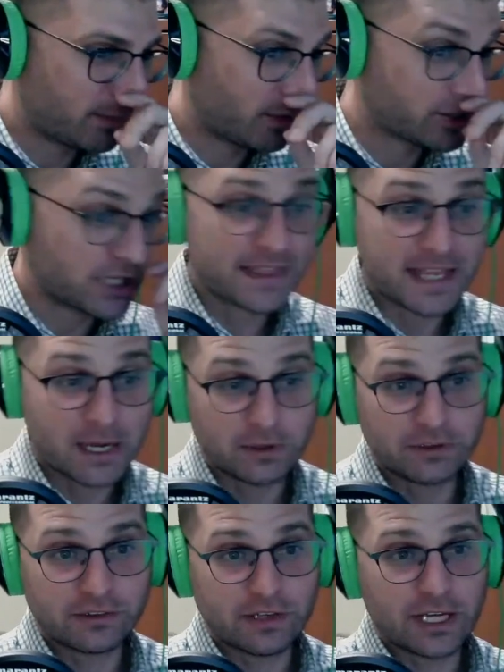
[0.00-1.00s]
which I thought
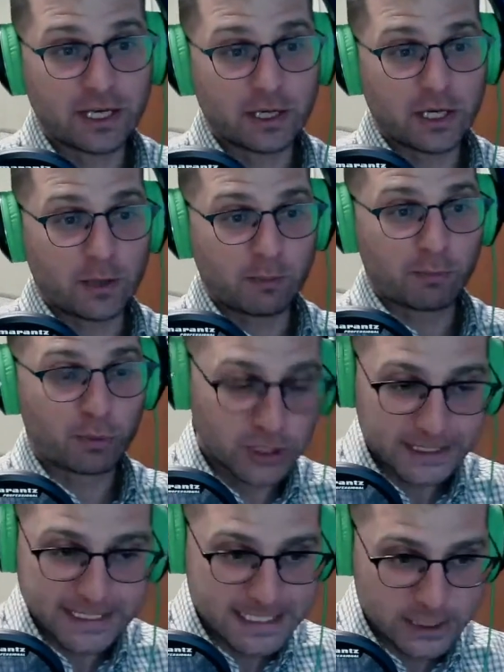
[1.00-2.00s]
was a
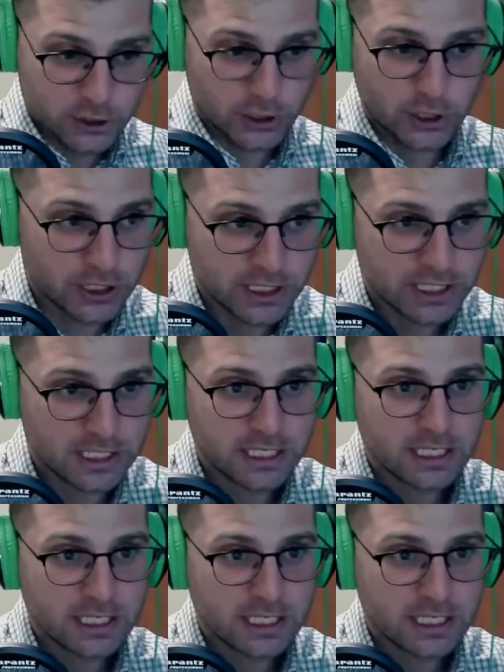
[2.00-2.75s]
brilliant turn.